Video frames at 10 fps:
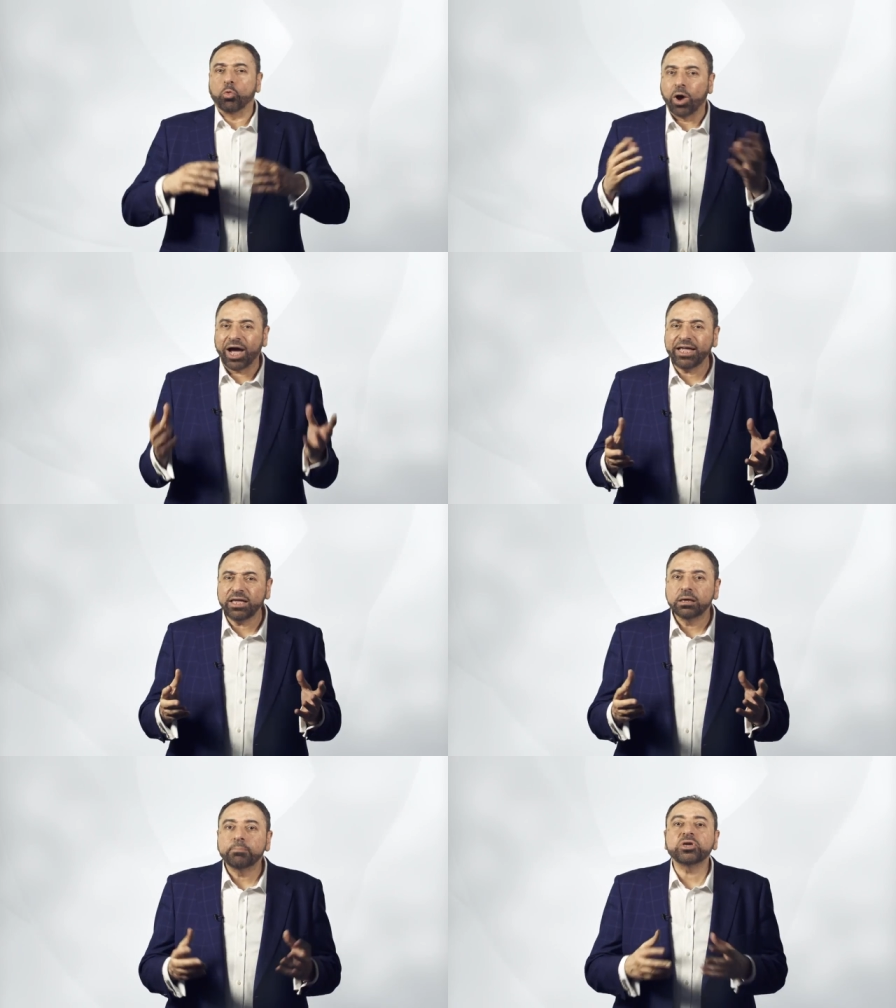Why?
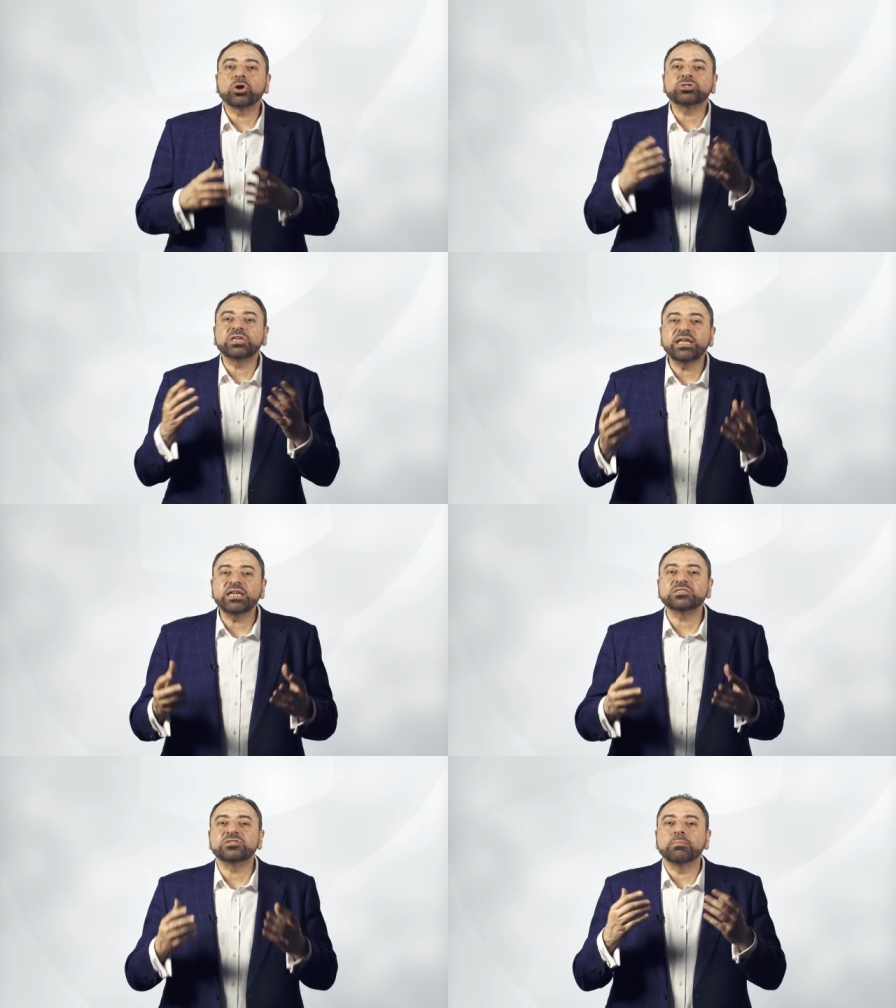Because
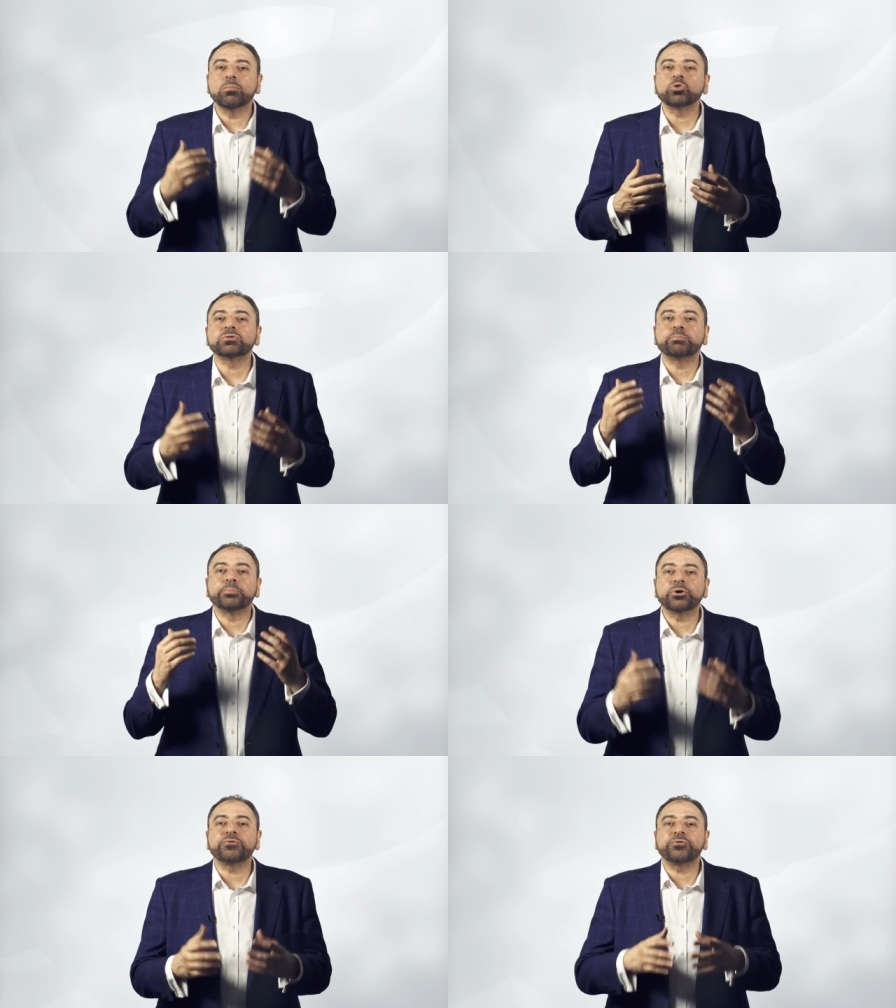he is the most
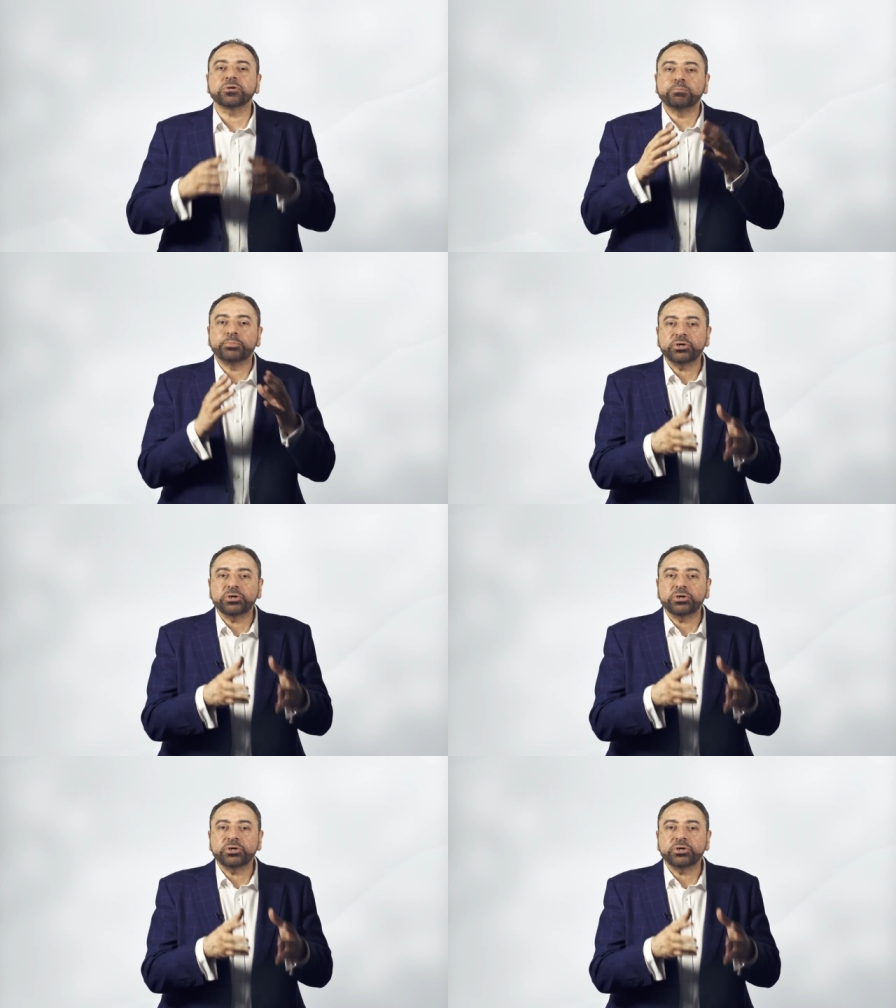perfect